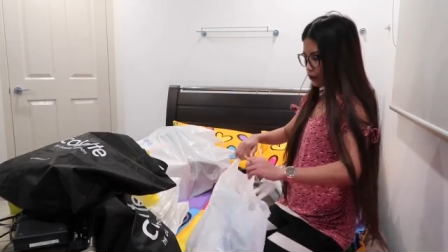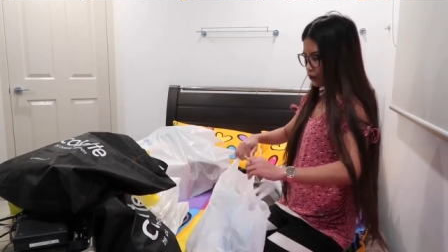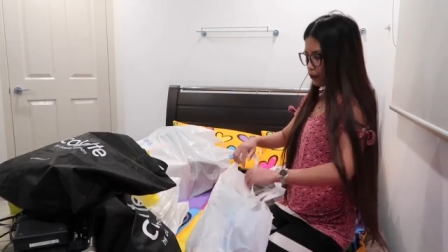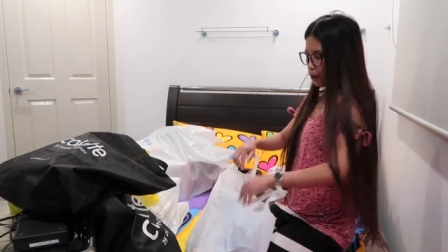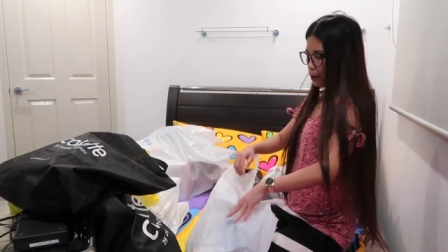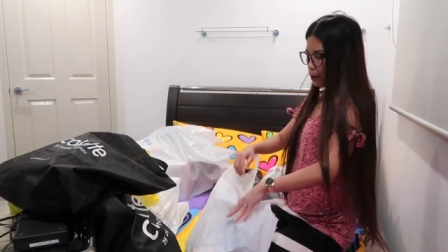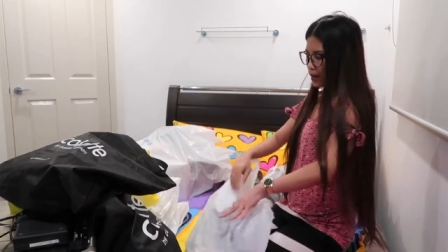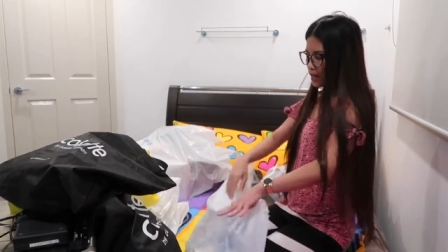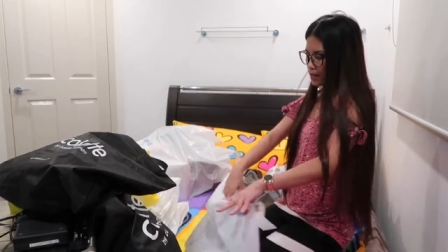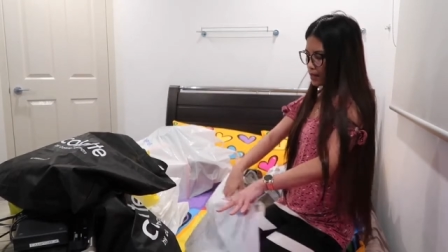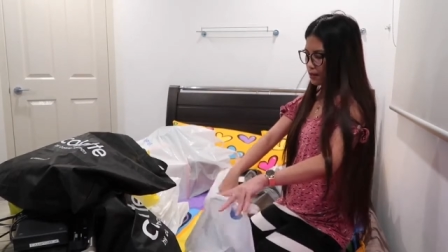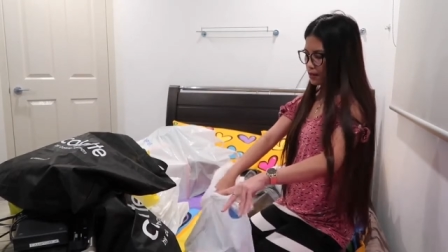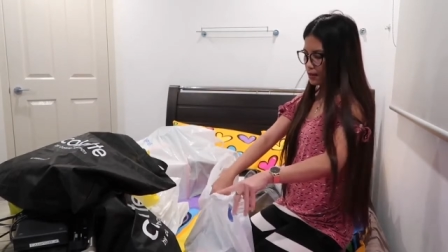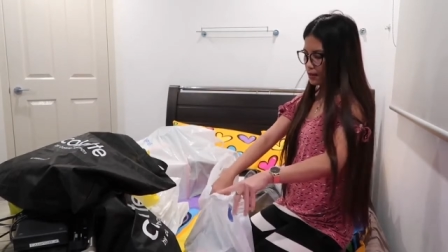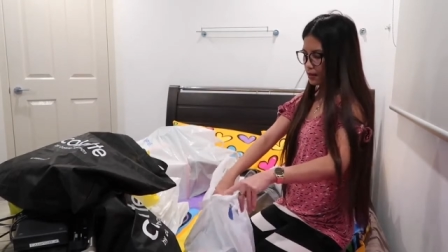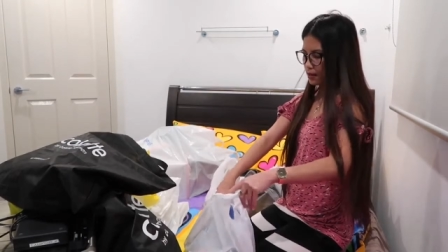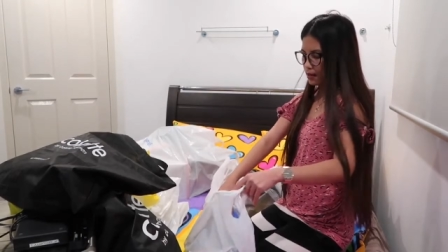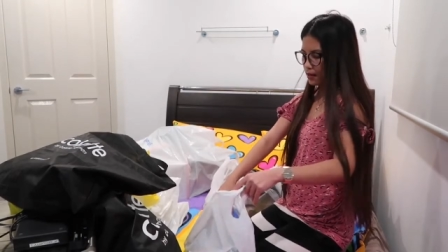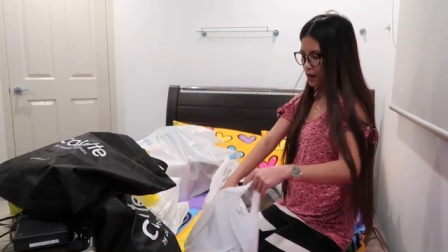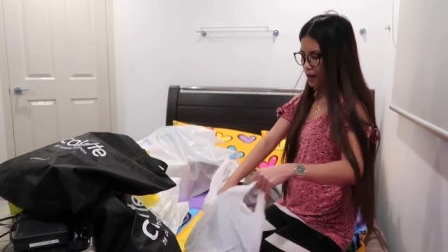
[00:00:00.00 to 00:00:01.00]
for my
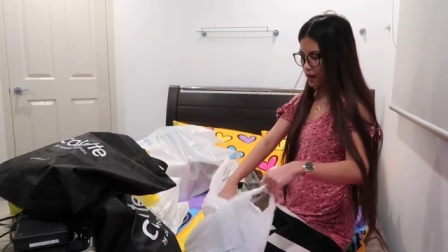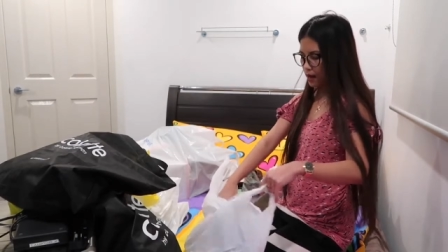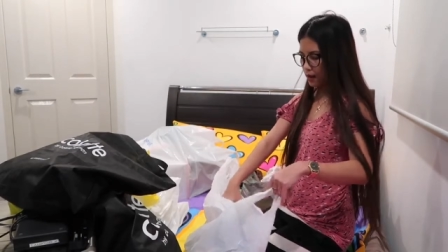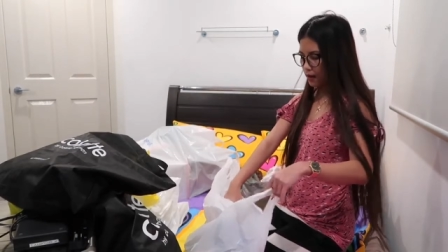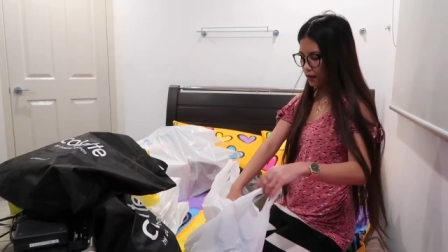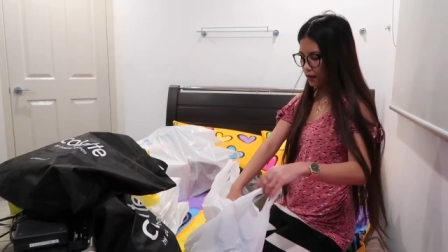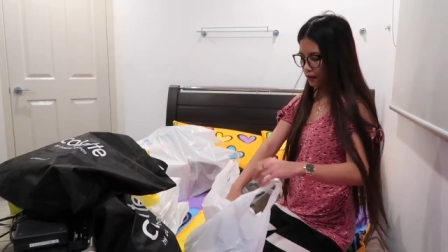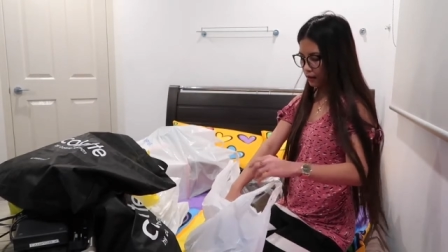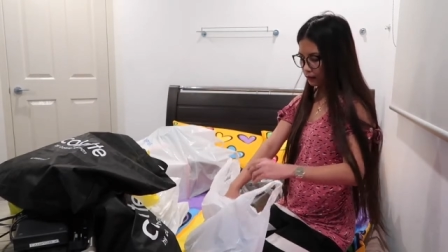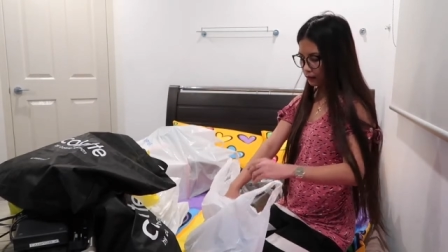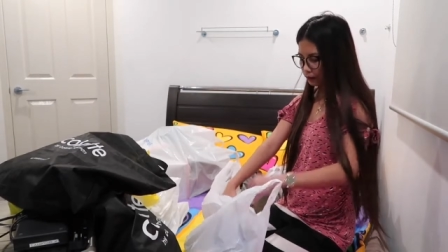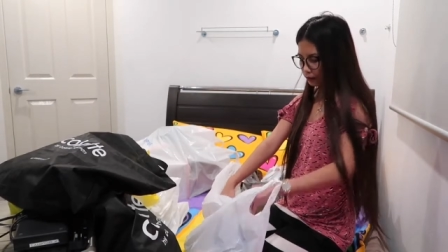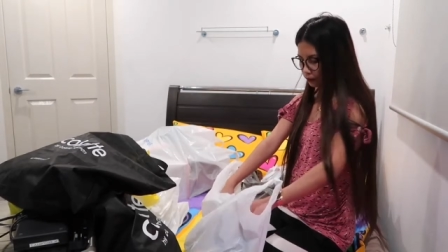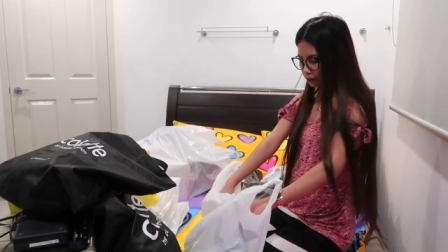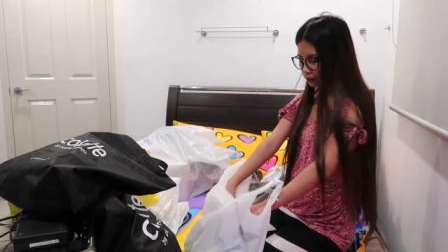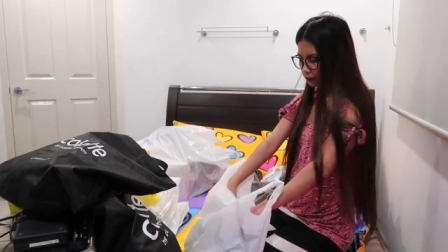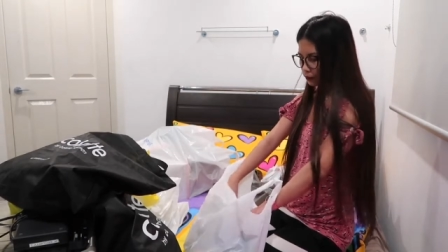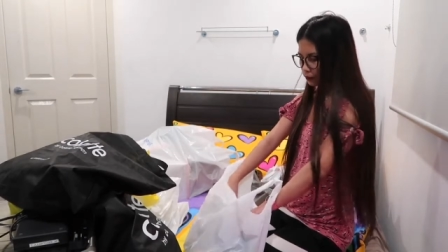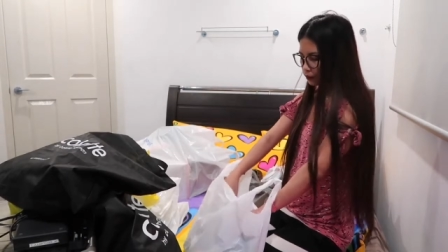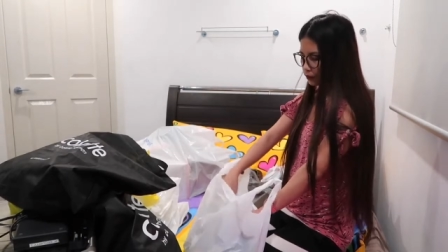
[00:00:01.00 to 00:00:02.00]
sister.
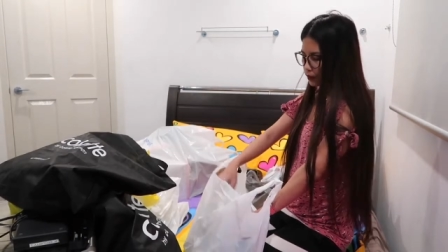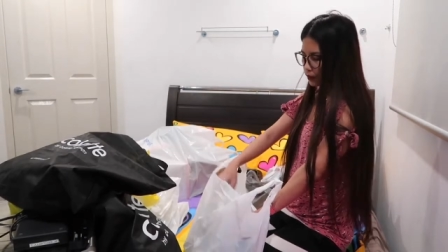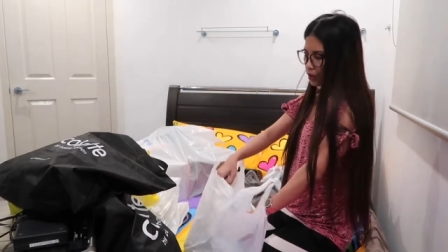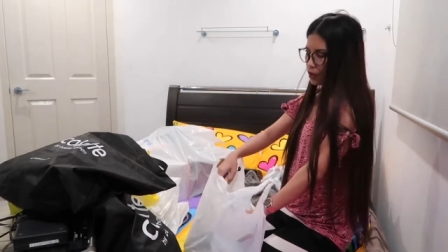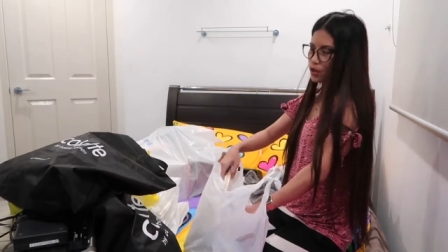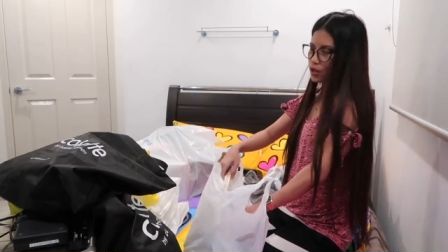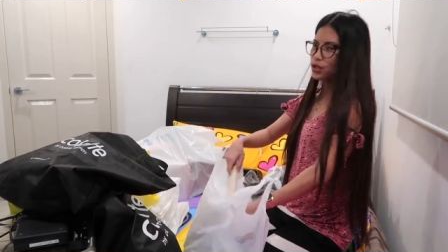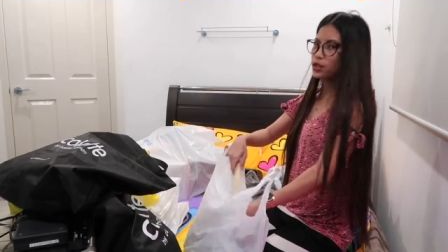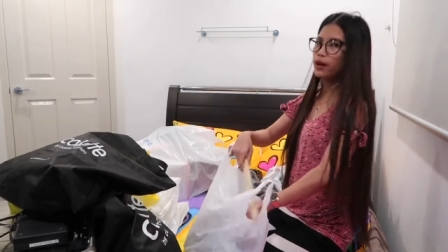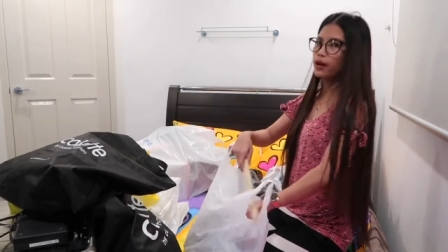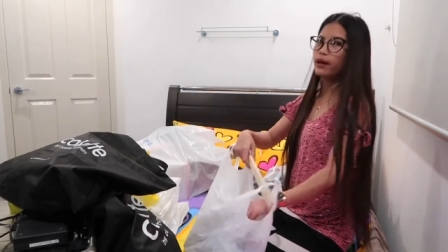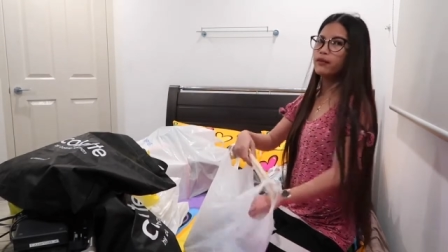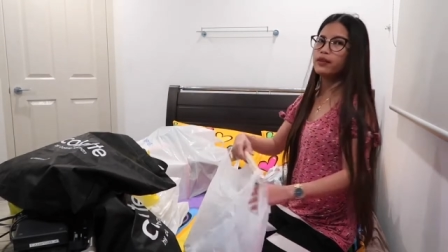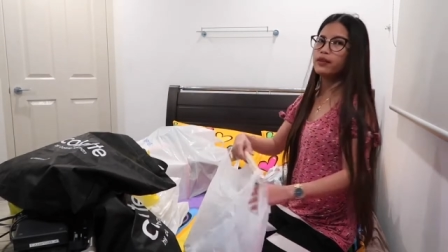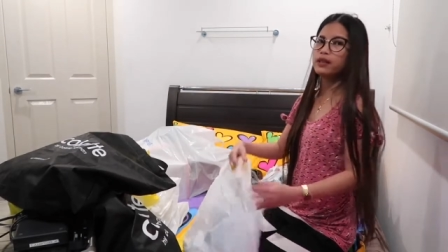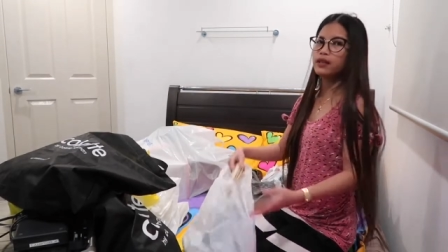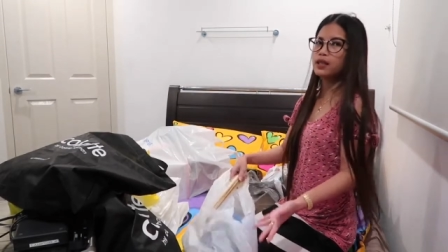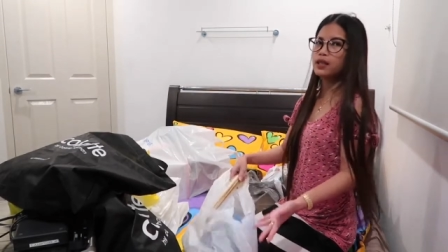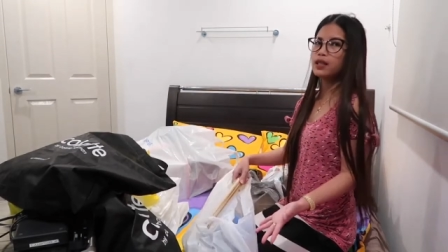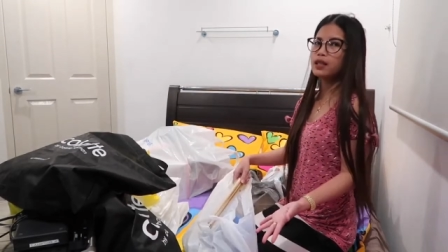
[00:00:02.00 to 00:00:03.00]
So
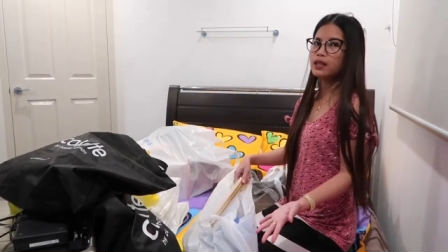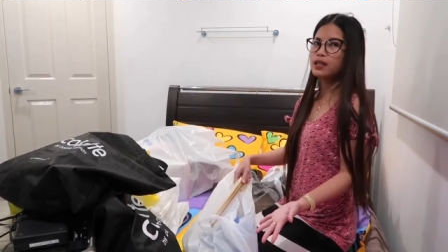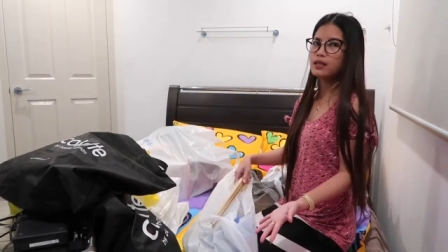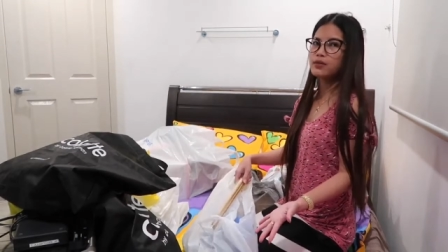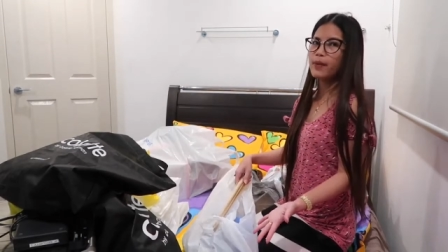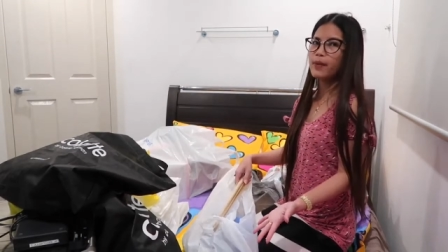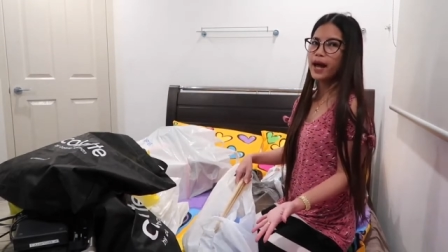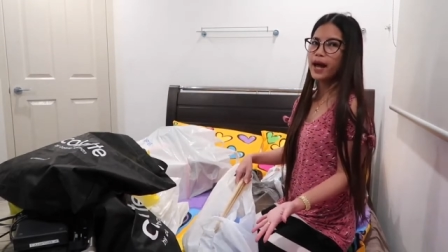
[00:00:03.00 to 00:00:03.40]
everything in this